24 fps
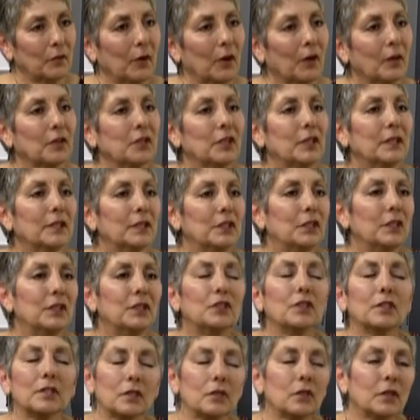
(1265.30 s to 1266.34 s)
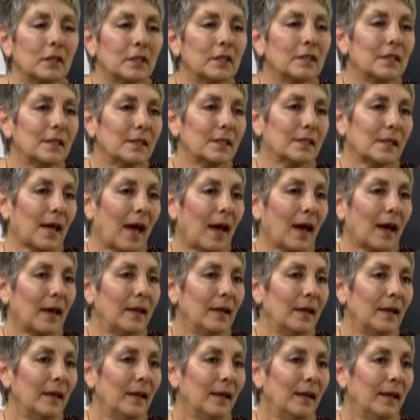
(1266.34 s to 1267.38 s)
She, she just couldn't decide
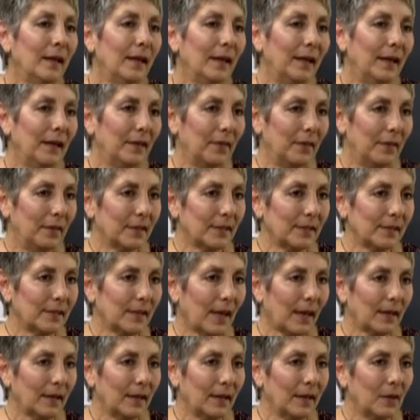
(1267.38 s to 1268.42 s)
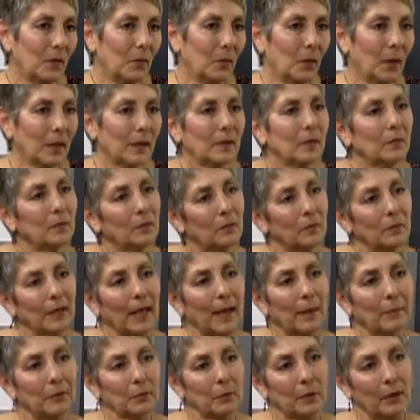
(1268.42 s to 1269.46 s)
in this setting what
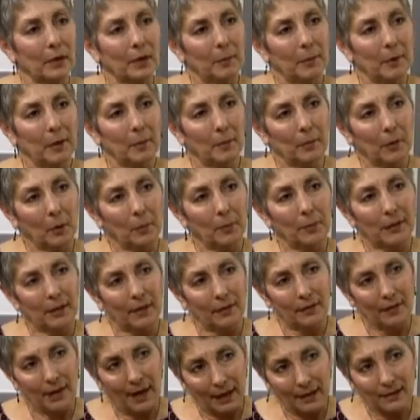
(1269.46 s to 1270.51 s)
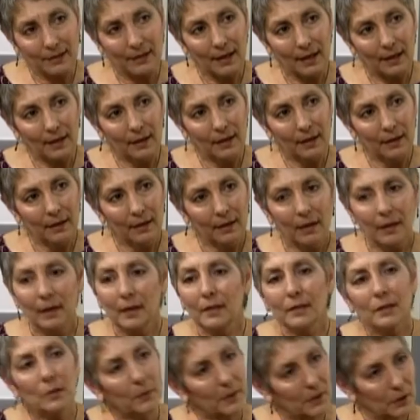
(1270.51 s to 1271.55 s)
lamps were going to be appropriate in that setting.
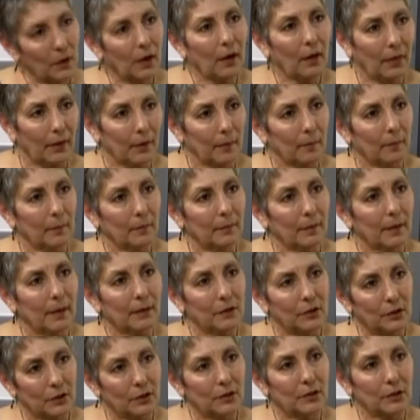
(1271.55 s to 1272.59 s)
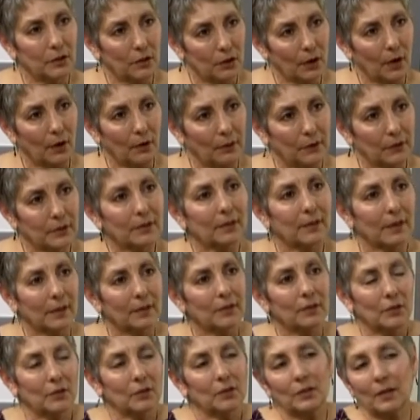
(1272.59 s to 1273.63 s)
So we took them mm-hmm. and she chose and,
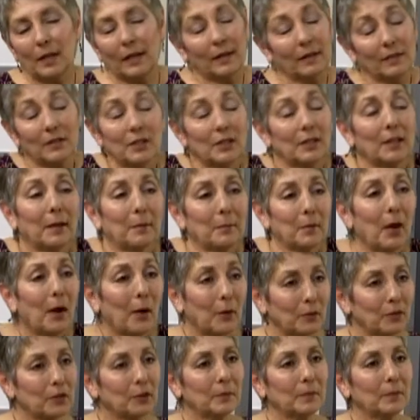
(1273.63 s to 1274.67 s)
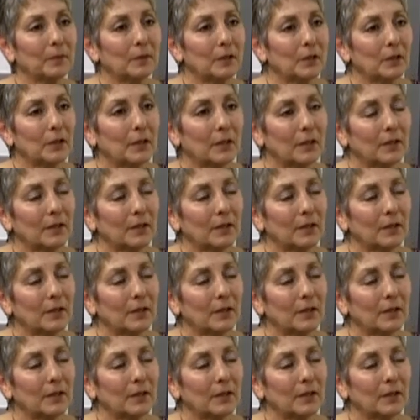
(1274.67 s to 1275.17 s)
and then she let them go. She, she did a